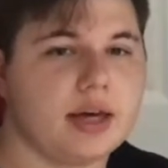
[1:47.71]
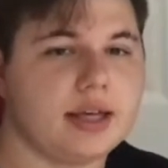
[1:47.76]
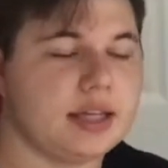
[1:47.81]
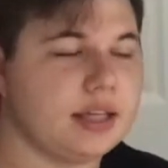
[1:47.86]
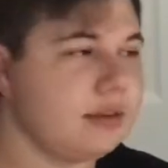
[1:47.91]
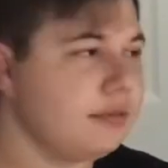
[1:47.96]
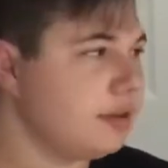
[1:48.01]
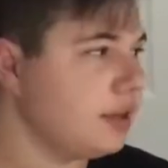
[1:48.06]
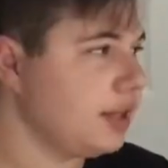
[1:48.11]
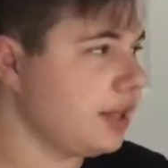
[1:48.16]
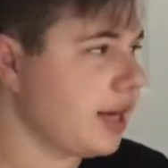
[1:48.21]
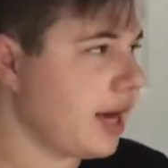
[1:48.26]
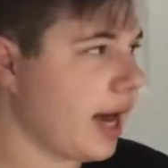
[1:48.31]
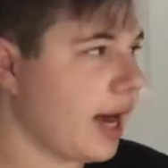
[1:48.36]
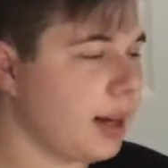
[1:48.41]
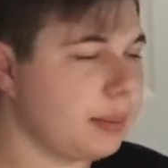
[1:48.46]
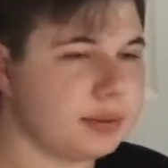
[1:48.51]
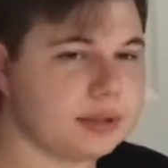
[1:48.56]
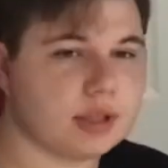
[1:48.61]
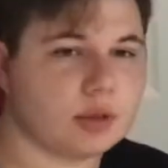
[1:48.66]
Even the
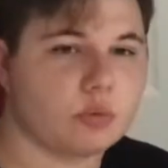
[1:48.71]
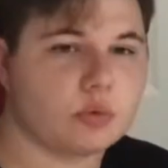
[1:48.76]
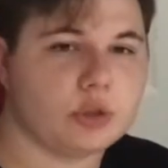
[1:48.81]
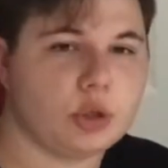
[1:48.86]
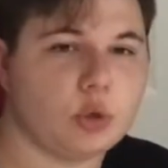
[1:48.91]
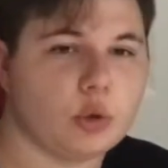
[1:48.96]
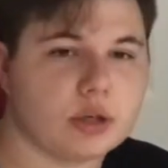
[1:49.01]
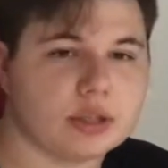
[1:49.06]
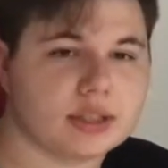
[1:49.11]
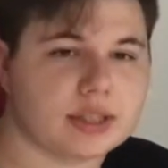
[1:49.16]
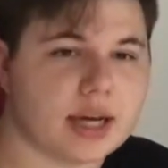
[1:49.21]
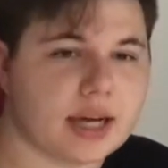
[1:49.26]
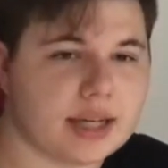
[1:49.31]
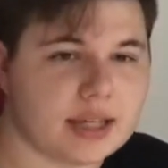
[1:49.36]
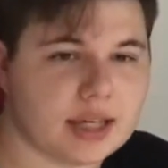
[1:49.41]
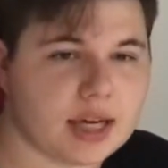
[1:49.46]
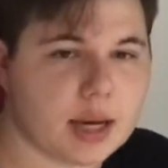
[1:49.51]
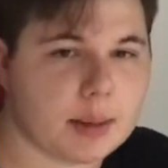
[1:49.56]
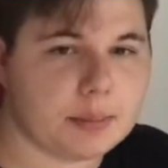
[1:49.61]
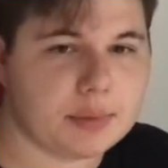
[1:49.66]
app said when you are
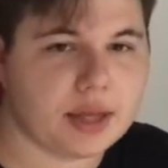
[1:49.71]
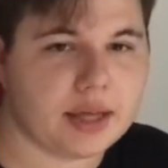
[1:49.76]
signing up,